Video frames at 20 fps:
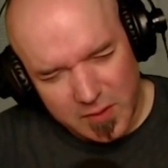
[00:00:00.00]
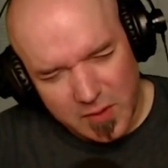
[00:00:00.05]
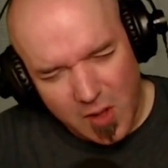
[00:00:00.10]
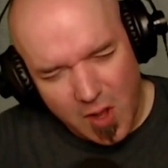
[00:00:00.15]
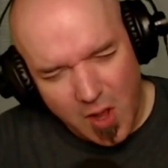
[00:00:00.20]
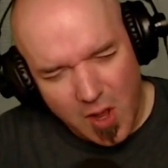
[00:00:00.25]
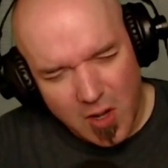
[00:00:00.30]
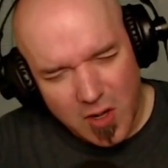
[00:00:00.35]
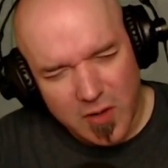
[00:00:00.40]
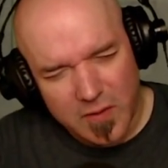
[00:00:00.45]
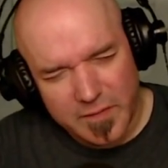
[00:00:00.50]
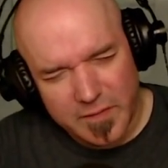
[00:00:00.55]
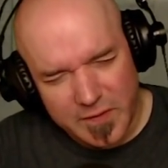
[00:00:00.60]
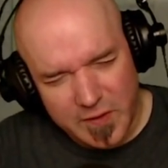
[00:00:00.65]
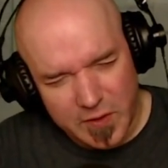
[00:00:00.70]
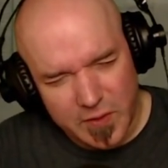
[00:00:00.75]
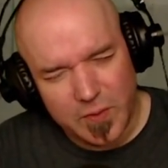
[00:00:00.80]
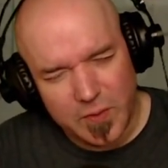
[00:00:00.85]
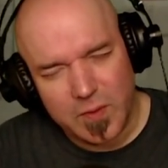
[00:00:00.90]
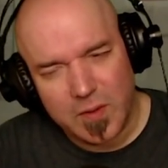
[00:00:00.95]
longer
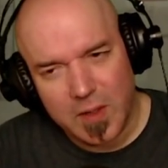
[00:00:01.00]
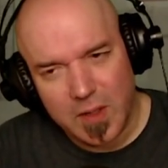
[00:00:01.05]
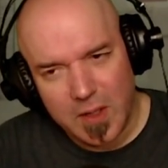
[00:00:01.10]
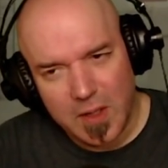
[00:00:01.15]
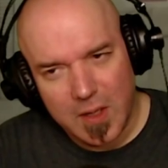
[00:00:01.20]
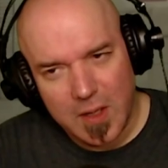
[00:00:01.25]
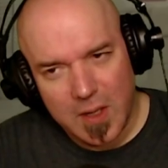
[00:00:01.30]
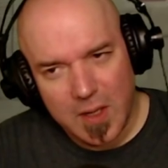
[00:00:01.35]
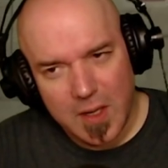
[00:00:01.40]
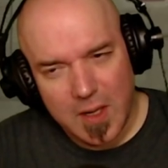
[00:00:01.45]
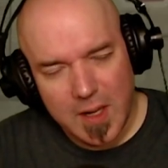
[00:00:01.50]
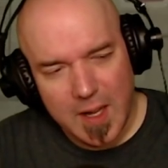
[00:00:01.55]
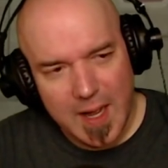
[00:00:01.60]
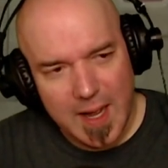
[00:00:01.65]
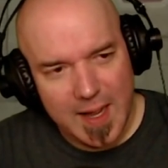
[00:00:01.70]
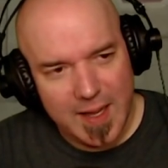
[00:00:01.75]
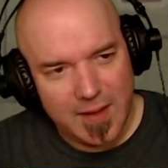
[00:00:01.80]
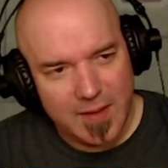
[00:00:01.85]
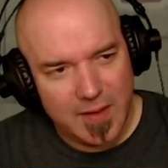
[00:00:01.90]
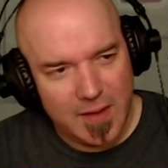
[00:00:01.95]
view,
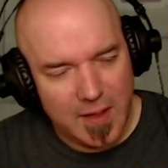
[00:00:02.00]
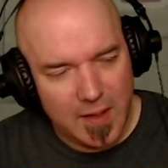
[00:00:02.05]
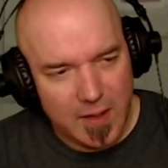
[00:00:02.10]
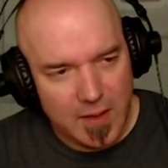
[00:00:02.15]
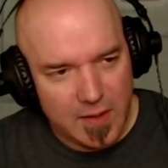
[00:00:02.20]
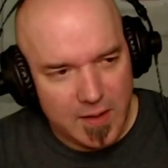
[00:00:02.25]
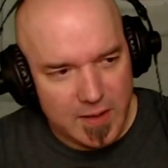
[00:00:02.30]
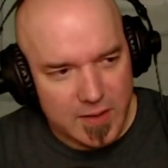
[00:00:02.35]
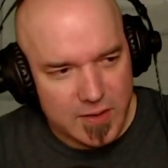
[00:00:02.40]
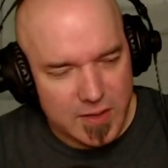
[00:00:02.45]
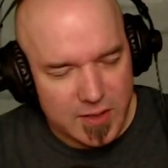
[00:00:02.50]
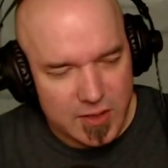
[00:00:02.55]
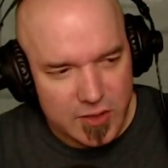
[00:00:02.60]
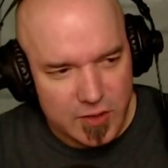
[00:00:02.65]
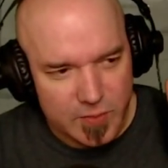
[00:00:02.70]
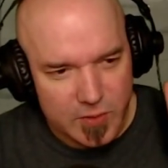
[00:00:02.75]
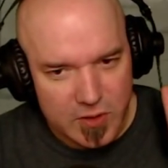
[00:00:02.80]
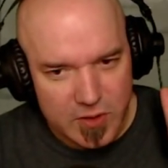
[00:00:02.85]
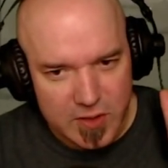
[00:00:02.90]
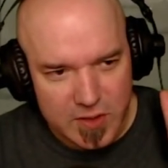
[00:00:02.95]
I think these
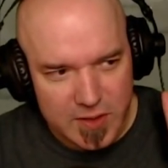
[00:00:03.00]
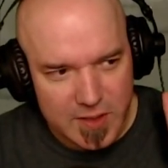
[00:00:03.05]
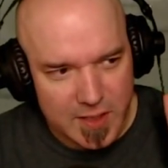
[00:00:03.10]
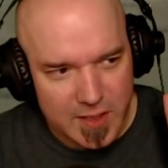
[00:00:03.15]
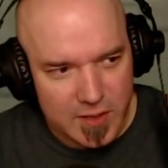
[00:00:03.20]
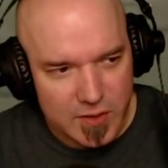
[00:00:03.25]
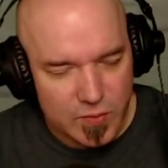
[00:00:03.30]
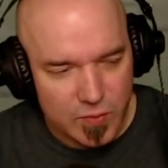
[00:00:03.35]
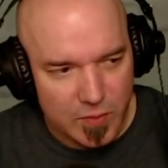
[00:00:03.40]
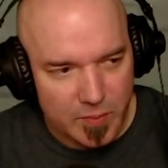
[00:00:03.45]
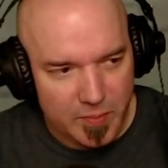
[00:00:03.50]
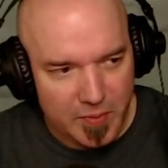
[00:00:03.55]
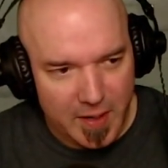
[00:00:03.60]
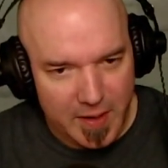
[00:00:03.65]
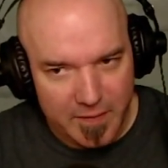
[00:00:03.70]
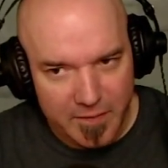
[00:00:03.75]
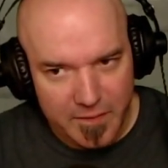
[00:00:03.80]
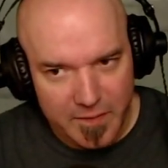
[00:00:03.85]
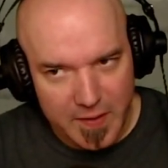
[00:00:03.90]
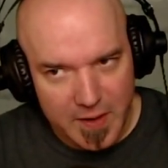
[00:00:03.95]
distribution centers will
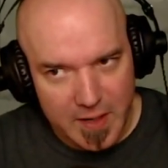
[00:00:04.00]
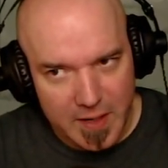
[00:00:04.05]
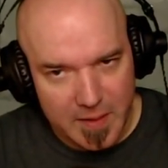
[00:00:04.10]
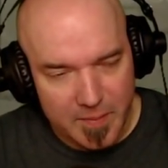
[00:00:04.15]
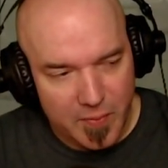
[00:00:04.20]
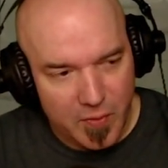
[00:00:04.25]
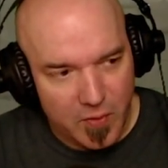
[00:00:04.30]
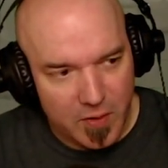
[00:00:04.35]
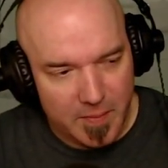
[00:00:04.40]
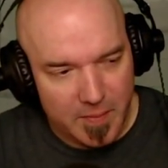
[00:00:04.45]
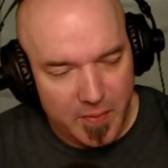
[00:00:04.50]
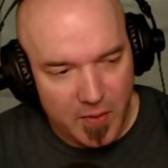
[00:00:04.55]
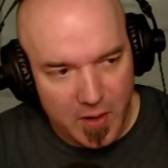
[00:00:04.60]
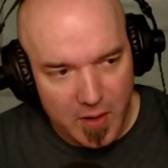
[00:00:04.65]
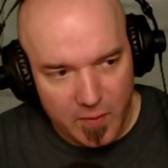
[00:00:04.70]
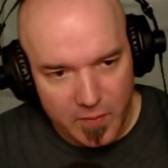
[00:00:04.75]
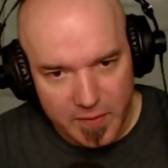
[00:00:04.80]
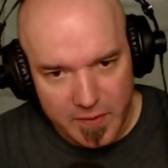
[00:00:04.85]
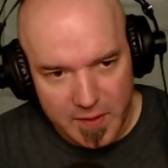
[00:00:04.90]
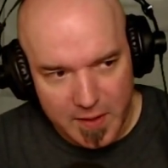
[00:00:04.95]
play a very important
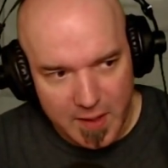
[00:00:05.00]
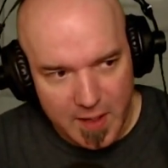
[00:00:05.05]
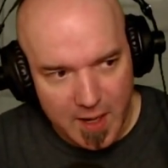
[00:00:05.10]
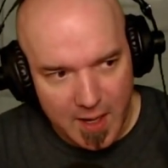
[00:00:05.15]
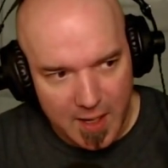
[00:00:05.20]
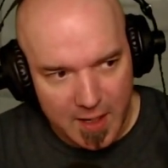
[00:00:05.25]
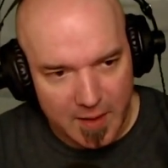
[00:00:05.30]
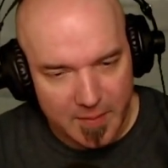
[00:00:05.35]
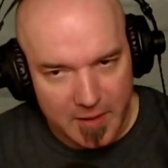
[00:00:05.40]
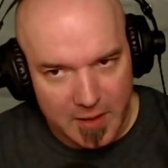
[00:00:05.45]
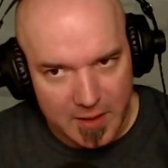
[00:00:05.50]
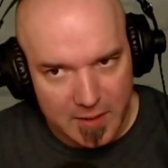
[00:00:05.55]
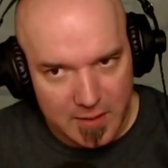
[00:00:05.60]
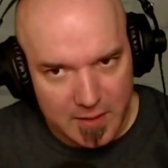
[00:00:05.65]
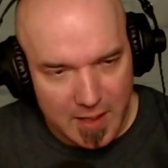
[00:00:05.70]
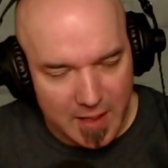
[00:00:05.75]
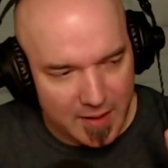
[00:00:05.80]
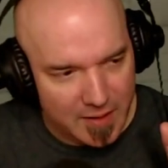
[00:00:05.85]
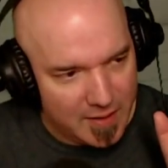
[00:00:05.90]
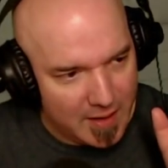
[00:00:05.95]
part with the economy.
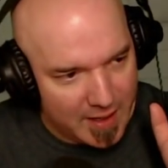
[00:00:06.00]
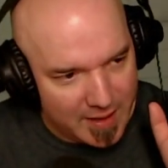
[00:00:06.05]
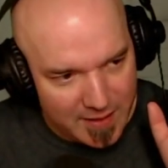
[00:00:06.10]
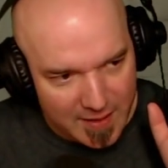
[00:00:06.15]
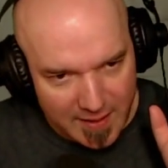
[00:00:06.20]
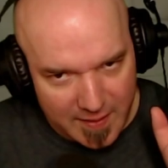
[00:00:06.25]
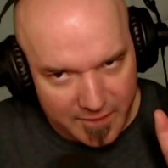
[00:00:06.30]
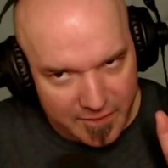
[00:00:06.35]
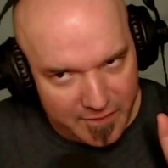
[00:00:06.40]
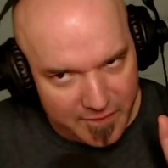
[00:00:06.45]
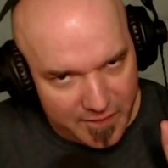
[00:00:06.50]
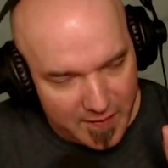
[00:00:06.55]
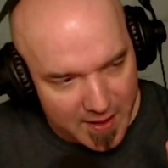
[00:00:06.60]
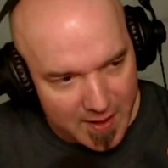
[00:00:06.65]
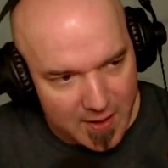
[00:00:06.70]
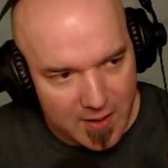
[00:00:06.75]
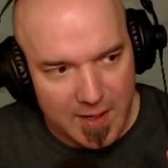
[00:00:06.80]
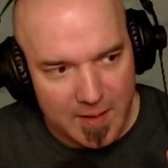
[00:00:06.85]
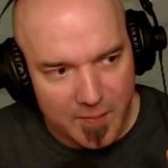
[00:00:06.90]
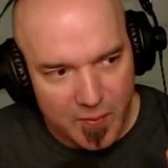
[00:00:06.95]
I think a
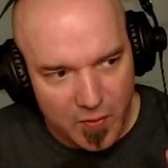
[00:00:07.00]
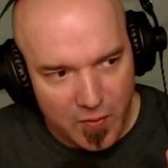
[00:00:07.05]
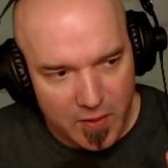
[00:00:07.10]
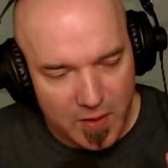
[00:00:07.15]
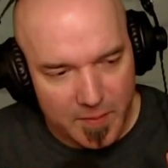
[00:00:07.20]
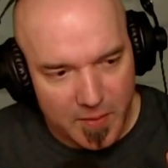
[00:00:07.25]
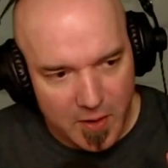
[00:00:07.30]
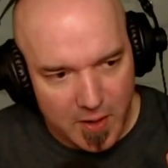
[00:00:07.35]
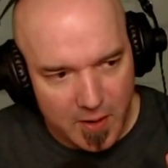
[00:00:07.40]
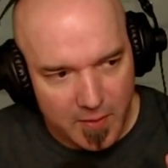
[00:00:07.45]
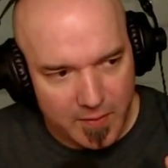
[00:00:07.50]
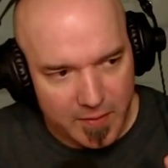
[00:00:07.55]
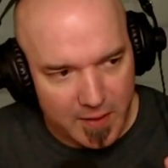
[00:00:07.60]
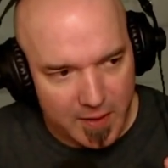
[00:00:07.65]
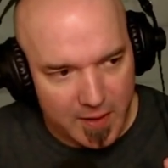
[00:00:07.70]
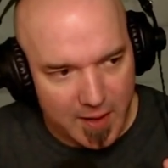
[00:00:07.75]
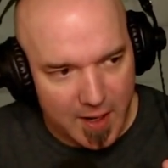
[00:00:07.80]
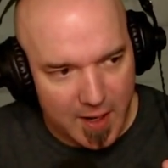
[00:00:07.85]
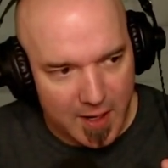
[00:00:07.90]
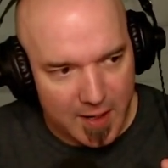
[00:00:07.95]
very important part with
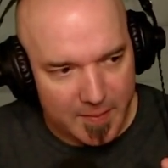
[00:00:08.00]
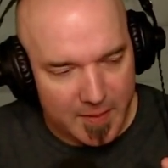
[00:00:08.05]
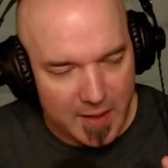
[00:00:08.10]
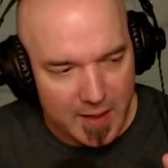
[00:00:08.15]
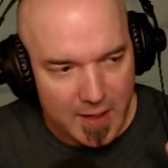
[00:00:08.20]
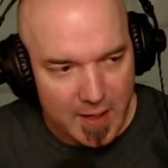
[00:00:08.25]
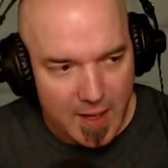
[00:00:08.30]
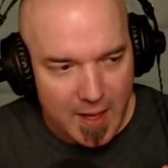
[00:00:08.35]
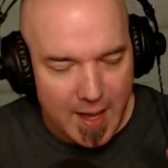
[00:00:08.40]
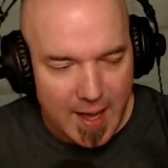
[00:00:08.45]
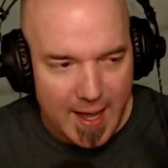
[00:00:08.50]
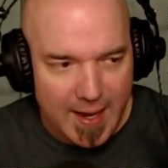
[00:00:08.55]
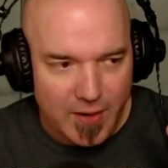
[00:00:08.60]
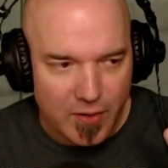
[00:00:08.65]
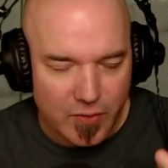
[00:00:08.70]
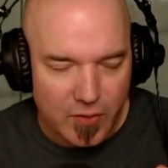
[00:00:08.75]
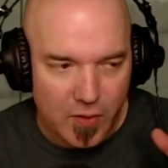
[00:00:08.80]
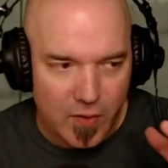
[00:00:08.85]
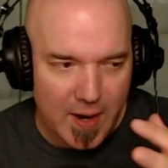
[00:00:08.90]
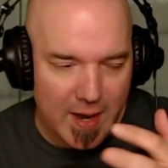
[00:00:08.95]
the economy. I
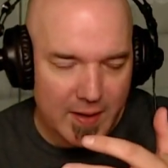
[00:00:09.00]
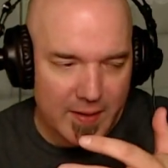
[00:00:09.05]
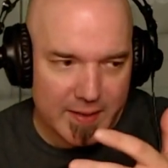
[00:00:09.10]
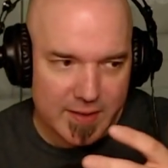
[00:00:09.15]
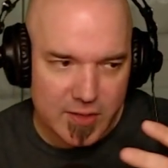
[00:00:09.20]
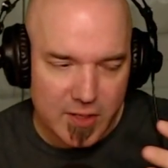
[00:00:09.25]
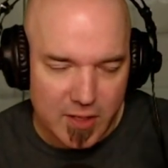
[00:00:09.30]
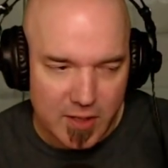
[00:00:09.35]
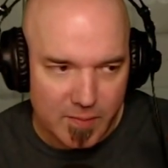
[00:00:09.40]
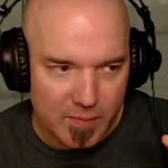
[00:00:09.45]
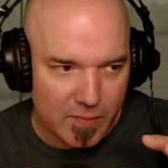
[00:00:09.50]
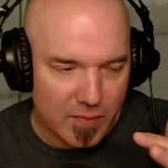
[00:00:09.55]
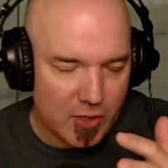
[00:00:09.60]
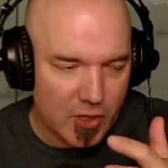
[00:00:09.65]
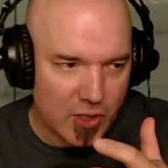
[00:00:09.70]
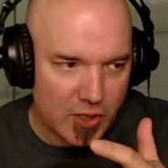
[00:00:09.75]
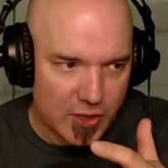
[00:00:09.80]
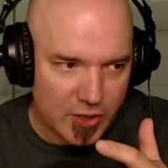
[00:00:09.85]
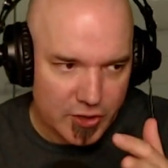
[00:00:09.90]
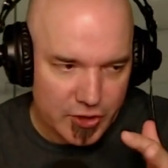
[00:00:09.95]
don't know how that's going to
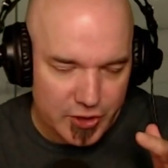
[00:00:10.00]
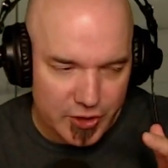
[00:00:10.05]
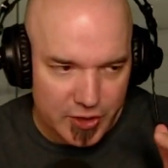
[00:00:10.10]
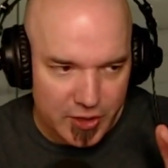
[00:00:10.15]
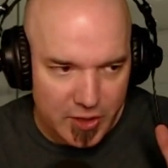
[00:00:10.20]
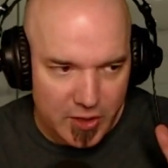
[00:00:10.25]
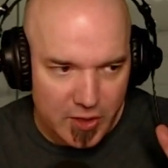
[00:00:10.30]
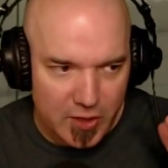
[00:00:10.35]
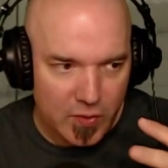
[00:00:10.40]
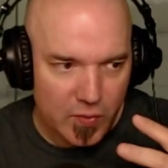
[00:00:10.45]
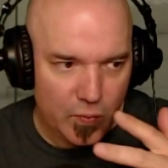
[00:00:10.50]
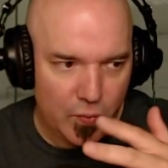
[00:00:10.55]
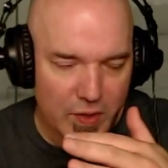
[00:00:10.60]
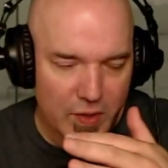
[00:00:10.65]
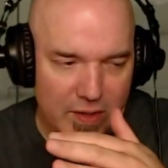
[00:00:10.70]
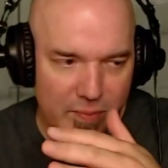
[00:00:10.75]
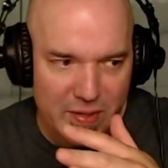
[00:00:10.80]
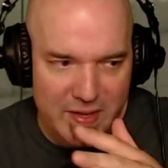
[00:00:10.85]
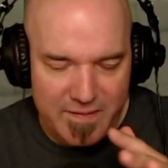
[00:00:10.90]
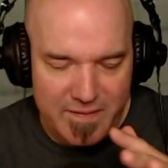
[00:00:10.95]
merge
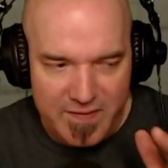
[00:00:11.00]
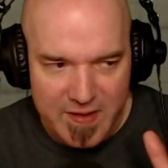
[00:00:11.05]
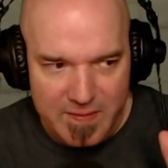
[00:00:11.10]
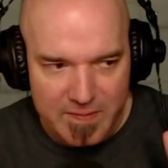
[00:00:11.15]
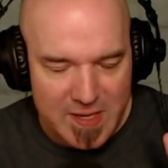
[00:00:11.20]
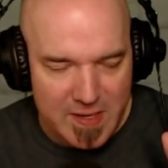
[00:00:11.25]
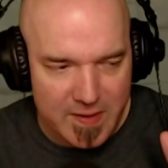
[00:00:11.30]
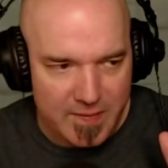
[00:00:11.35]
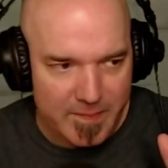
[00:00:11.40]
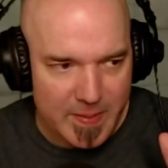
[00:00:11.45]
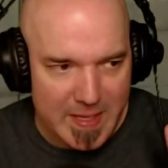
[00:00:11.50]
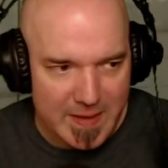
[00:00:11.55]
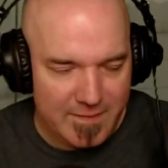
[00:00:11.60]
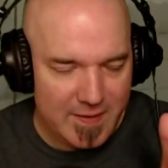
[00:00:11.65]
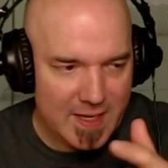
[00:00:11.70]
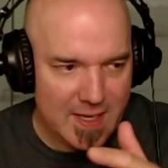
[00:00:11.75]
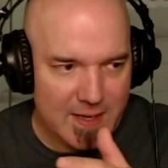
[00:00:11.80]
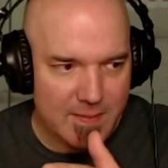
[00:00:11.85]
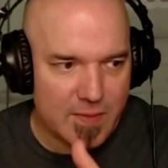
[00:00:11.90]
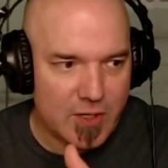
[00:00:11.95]
with
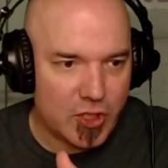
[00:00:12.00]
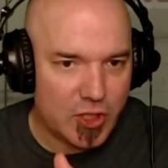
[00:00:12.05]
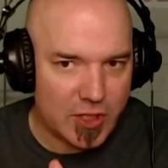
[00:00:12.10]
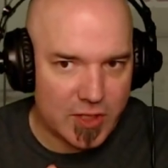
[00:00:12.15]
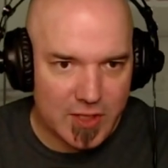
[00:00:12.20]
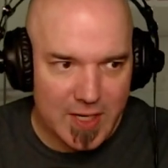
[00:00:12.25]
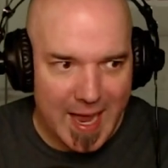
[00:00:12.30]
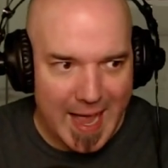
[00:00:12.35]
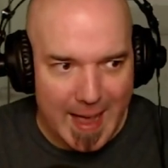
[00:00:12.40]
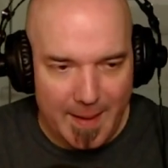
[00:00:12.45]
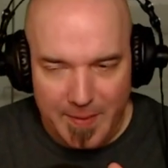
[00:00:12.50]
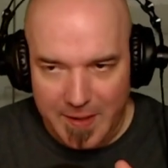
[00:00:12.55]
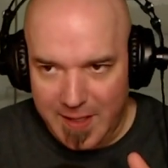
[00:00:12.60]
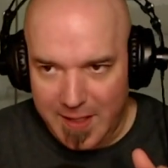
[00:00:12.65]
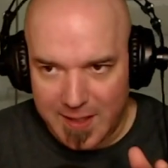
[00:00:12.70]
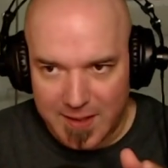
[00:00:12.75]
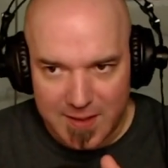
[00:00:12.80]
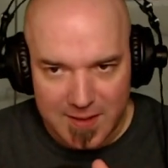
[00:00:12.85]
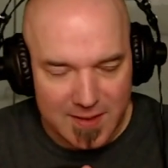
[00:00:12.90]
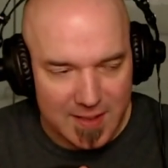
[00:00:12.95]
PvE missions
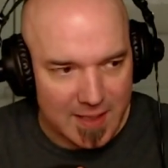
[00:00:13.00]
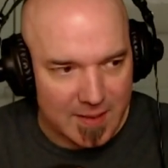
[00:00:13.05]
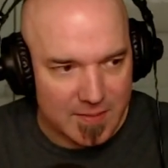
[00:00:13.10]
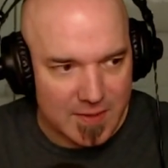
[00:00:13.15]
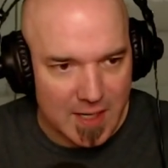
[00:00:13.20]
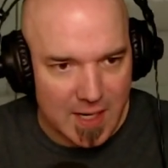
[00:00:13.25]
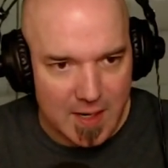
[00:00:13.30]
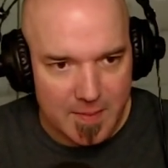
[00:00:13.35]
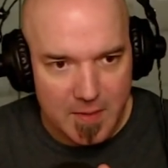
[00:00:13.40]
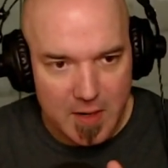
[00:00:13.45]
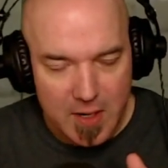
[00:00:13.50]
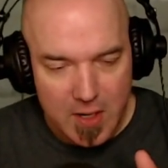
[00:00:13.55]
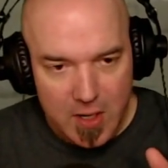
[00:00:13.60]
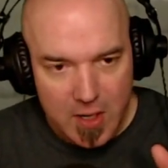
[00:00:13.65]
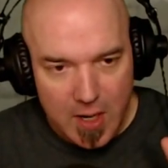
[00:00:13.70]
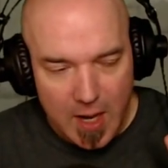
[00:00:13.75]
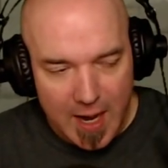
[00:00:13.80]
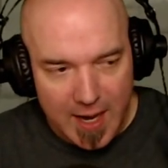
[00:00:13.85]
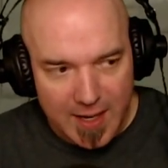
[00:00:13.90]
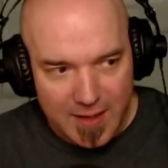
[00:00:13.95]
happening at the same time.
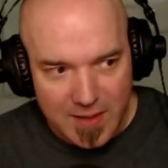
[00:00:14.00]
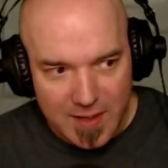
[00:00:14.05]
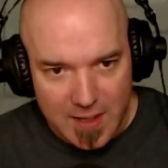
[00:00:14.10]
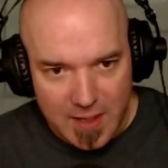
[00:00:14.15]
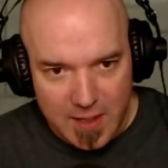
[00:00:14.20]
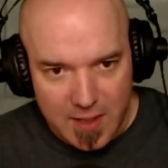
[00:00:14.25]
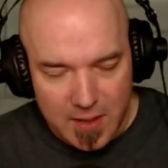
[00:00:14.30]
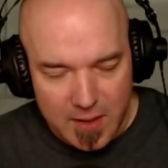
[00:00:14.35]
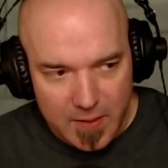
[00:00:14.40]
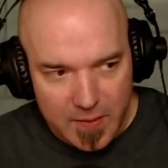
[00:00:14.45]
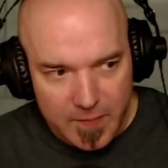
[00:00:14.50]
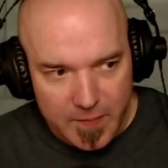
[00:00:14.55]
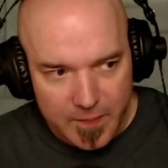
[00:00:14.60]
I think